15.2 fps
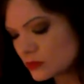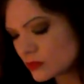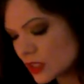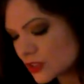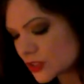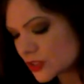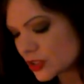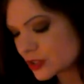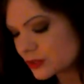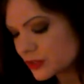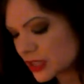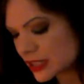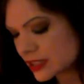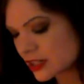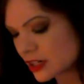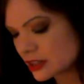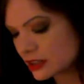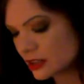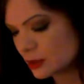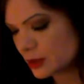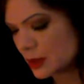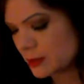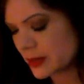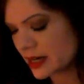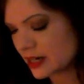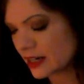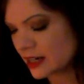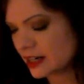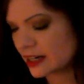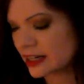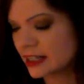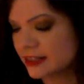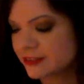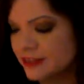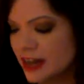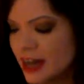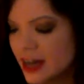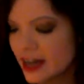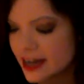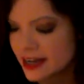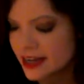So if things are a little bit better, if I